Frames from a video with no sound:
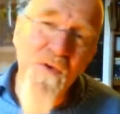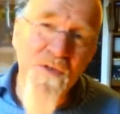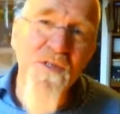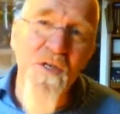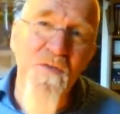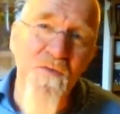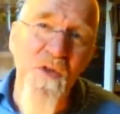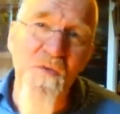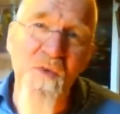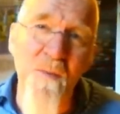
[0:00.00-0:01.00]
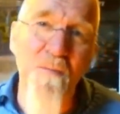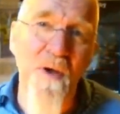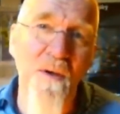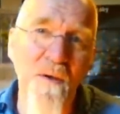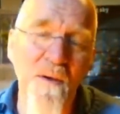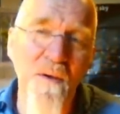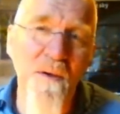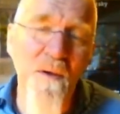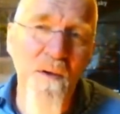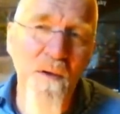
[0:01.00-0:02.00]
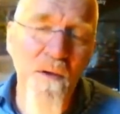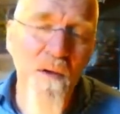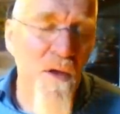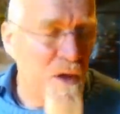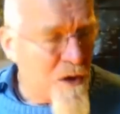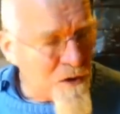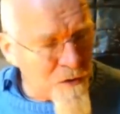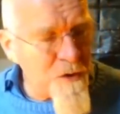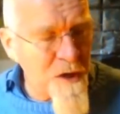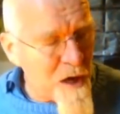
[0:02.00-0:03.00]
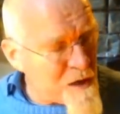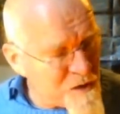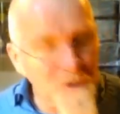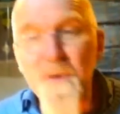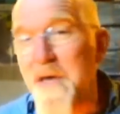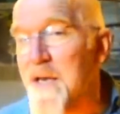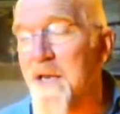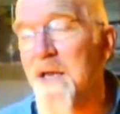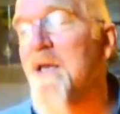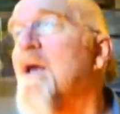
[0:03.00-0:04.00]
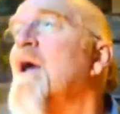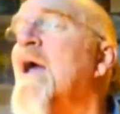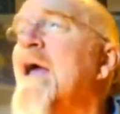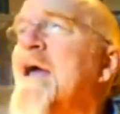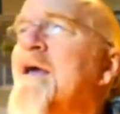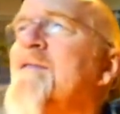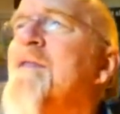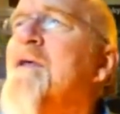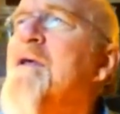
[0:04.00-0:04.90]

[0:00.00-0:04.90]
30th of November. You're the guys who are getting hit